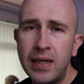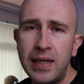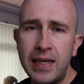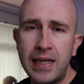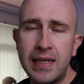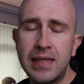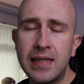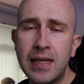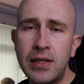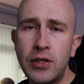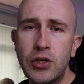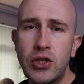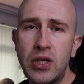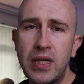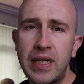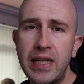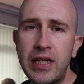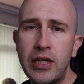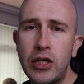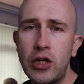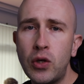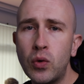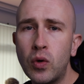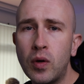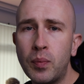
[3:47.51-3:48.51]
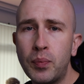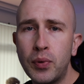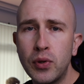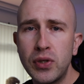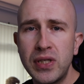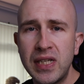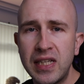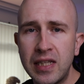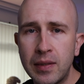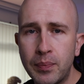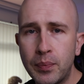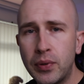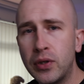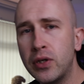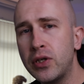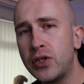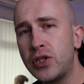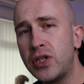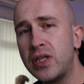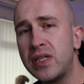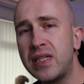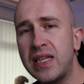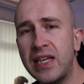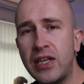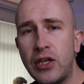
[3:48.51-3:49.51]
Essentially, you are putting the
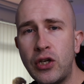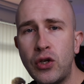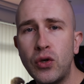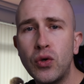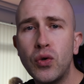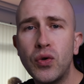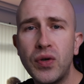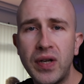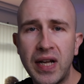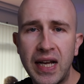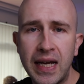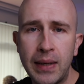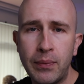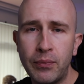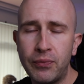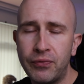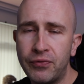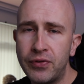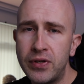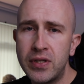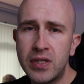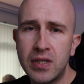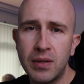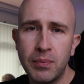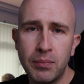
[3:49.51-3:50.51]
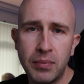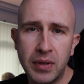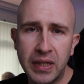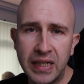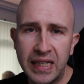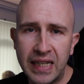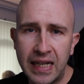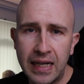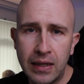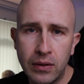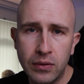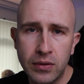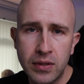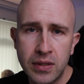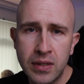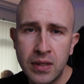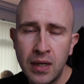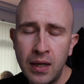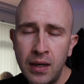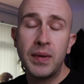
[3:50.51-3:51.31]
purchase in your name for somebody else